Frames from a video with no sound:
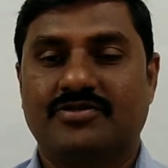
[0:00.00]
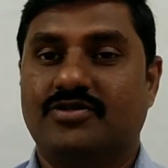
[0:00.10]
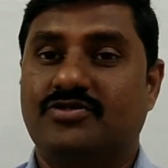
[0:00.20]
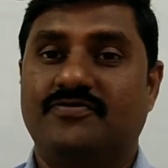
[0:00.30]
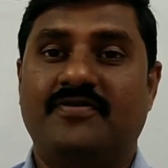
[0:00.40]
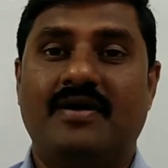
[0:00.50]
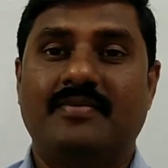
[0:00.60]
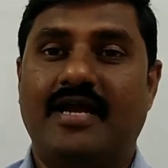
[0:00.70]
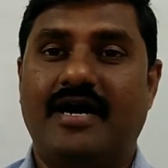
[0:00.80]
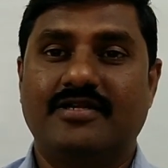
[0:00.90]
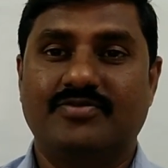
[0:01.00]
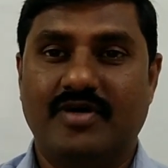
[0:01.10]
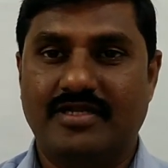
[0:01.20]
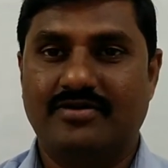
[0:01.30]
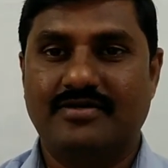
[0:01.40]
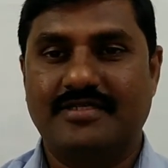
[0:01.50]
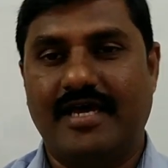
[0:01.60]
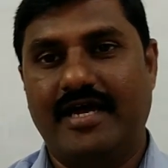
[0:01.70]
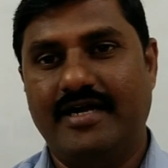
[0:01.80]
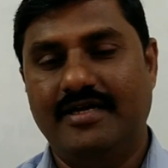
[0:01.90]
so as to form large molecules
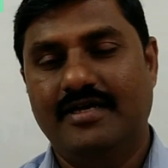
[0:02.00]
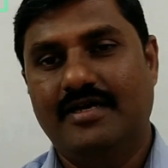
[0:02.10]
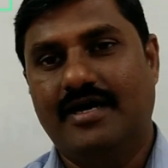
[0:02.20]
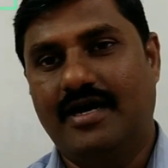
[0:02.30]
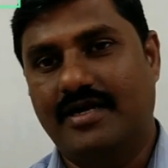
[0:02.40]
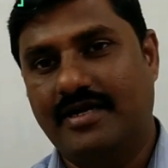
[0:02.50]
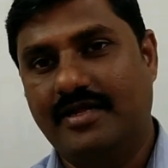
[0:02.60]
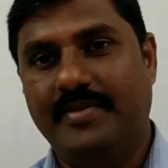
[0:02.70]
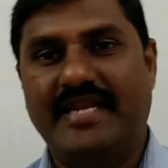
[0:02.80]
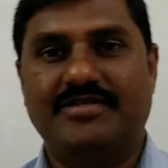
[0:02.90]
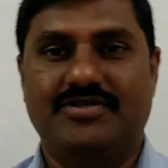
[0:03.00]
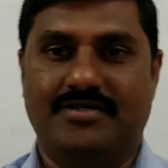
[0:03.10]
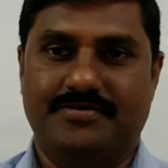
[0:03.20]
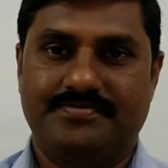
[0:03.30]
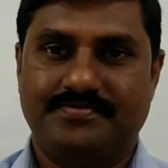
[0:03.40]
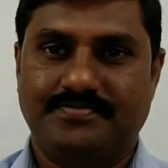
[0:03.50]
I had already mentioned.